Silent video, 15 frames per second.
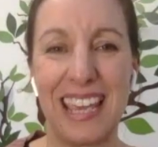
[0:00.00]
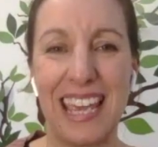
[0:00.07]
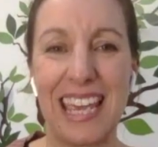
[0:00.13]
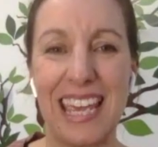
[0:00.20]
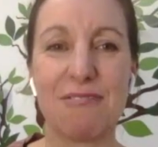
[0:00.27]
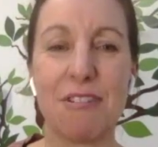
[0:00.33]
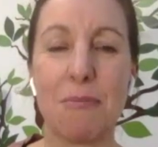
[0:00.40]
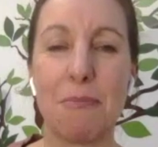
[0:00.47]

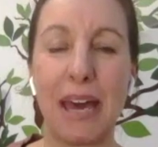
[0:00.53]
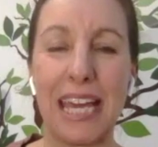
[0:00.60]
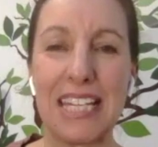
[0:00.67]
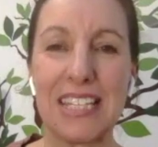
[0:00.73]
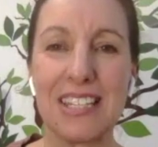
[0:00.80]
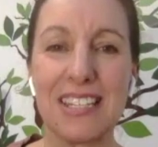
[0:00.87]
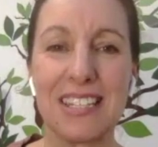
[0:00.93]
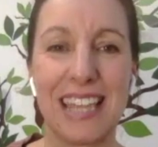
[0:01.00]
It
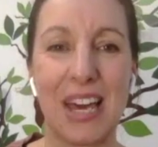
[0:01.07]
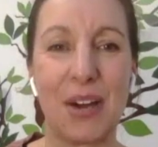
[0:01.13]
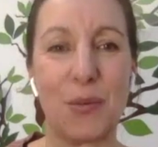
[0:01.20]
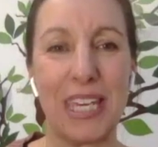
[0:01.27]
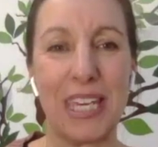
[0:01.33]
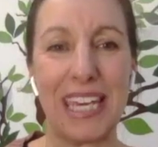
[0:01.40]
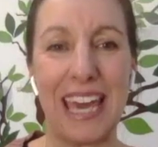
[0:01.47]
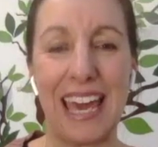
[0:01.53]
reminds us that
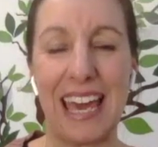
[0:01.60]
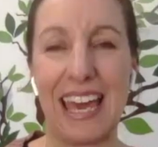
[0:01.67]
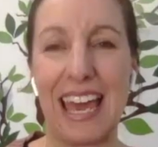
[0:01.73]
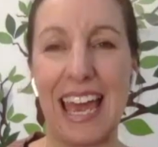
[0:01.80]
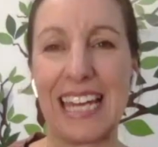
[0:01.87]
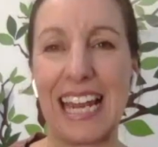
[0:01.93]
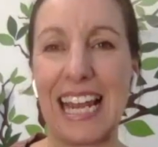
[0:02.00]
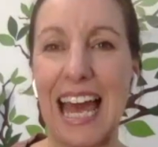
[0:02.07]
we care
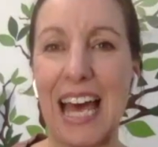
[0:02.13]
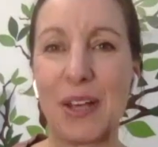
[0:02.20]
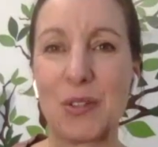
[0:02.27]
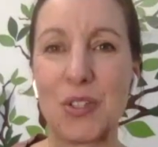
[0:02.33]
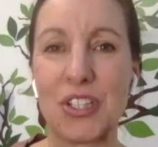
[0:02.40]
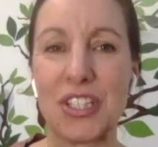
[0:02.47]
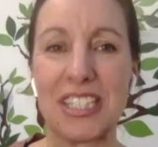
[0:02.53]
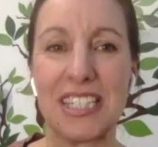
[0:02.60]
and
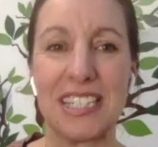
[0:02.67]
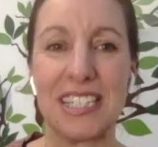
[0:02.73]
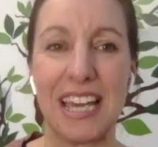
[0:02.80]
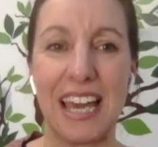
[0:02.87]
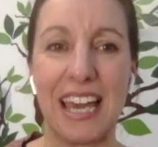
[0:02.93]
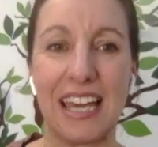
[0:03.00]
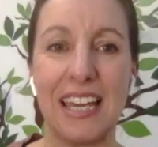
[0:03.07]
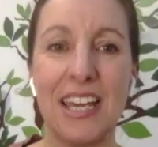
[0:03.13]
allows us to
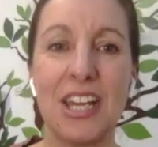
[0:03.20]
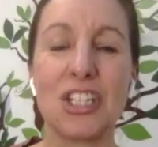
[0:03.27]
dare